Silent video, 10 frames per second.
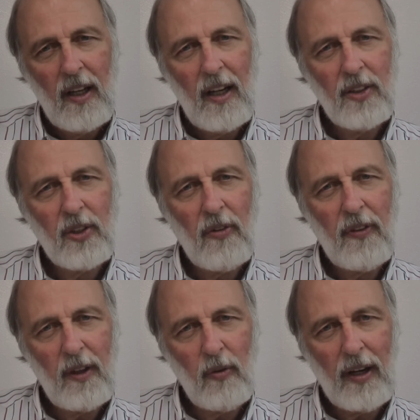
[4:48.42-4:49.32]
And so
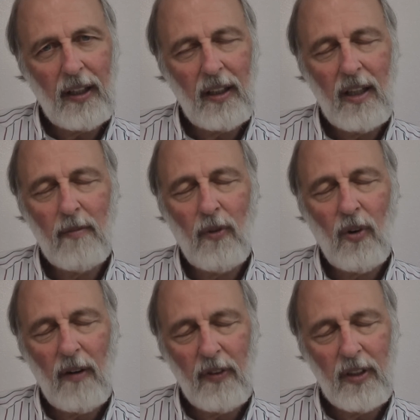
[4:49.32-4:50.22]
theoretically, the
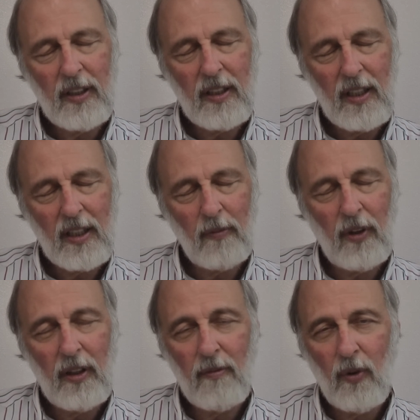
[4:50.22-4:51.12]
more often you see
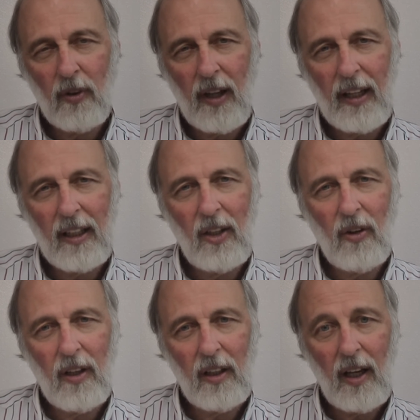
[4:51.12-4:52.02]
someone, the more likely you
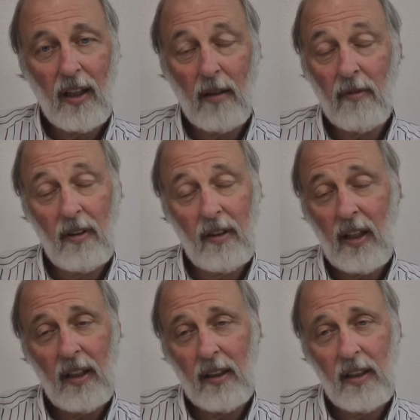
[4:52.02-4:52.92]
are to like them. Now
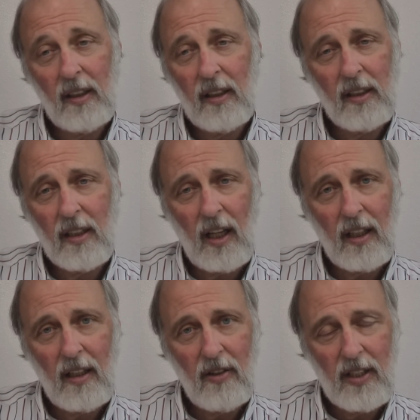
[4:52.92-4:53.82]
again, it's not a
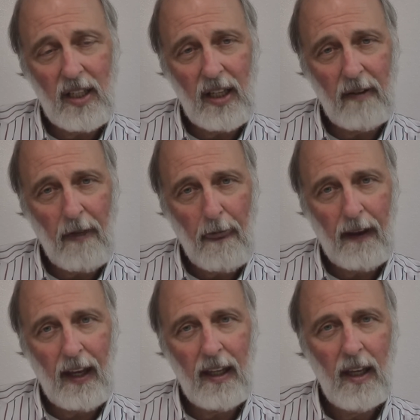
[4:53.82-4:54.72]
guarantee,
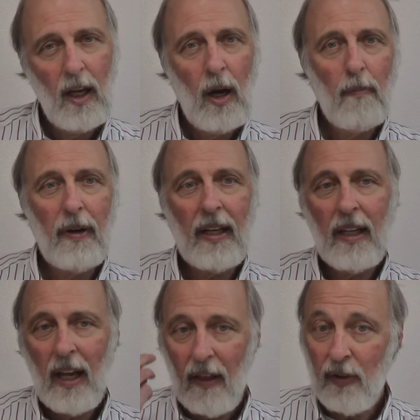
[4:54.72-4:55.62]
okay? But
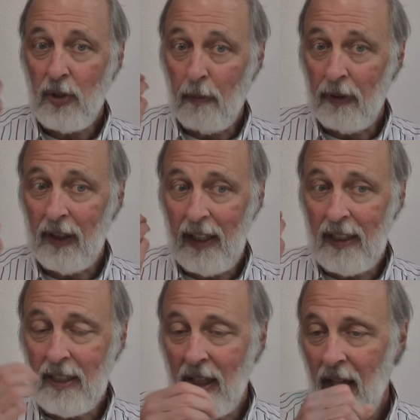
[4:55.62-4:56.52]
there's a
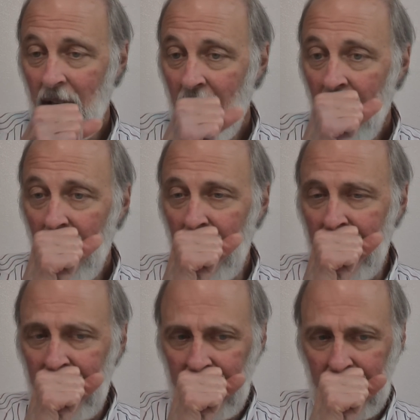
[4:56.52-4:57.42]
place
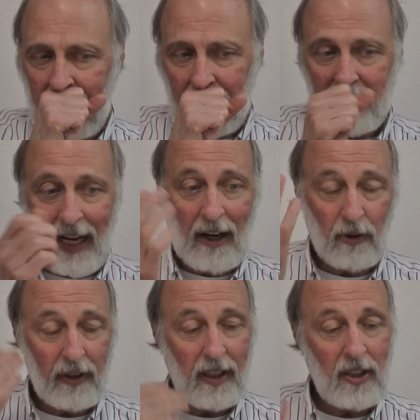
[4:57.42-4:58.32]
now
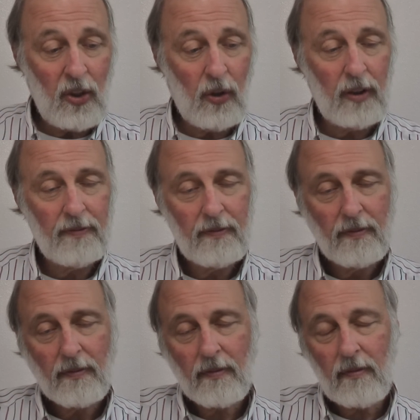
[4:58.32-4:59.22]
in your
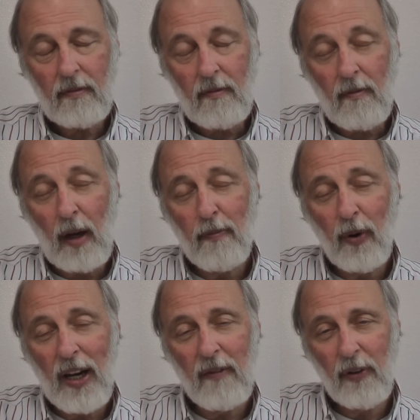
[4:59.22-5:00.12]

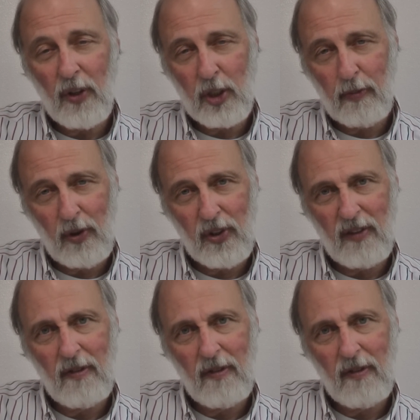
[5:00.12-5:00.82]
brain for this person